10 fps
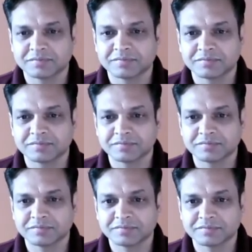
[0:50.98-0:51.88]

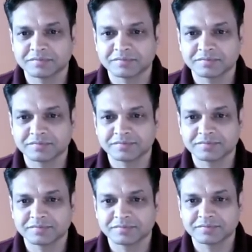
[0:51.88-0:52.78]

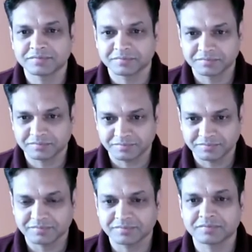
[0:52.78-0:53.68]

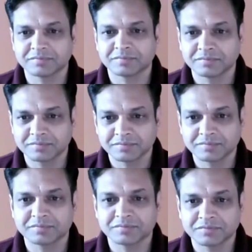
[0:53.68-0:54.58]

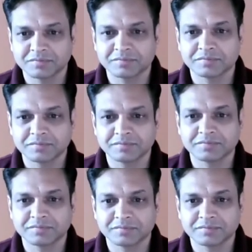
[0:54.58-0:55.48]

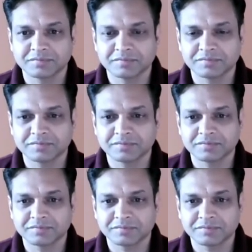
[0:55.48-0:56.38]

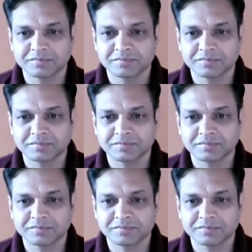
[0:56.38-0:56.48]
This person isn't speaking.